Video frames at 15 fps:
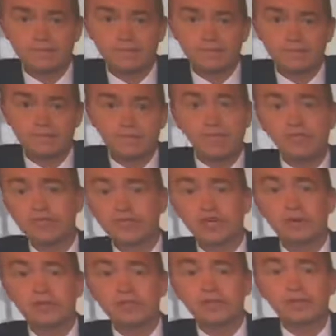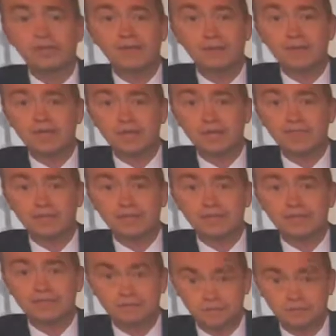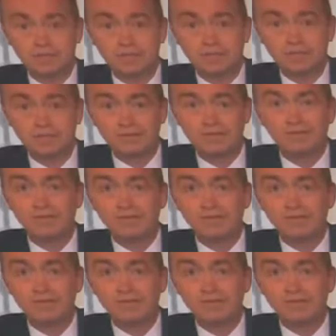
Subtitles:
are to be believed this week, Labour have been closing the gap.